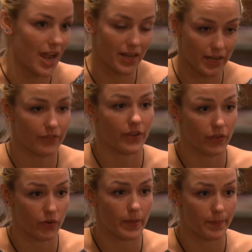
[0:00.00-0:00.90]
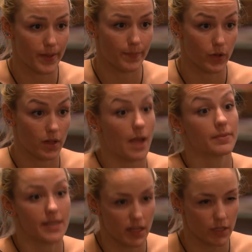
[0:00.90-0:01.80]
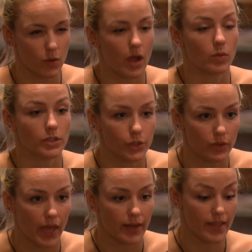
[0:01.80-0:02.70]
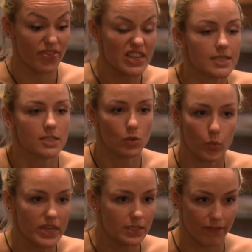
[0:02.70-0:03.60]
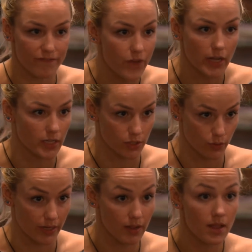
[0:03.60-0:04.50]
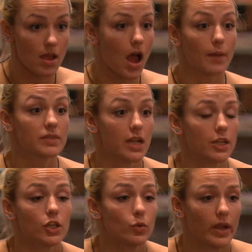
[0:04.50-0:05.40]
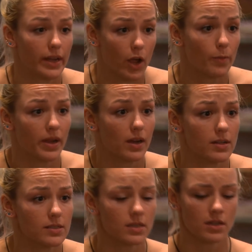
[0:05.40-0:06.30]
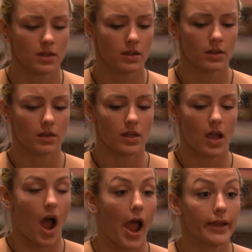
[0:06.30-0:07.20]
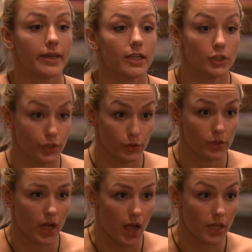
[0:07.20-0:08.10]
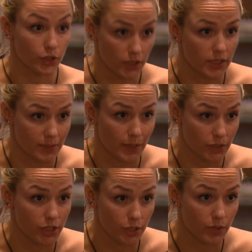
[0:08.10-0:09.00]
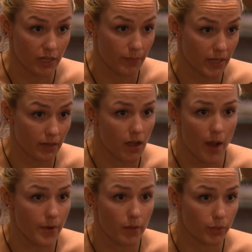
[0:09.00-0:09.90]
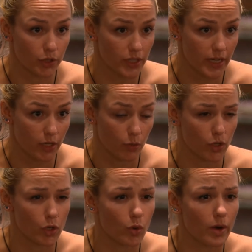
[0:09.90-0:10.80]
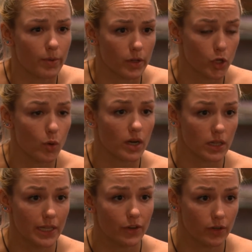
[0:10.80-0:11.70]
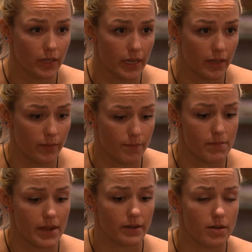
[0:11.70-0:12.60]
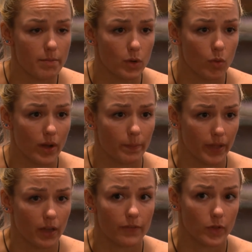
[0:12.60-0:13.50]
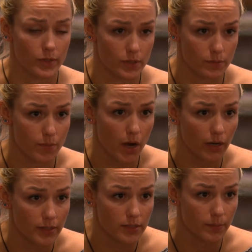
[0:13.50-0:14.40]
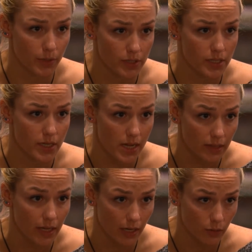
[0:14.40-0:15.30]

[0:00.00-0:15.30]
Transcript: I need to fight for my people. I'm telling you, I will do that. And this is the week to fucking do it. I'm telling you right now, Paris, I need you just as much as you need me. I'm not bullshitting you. You are literally my #1 pick for the smartest person in the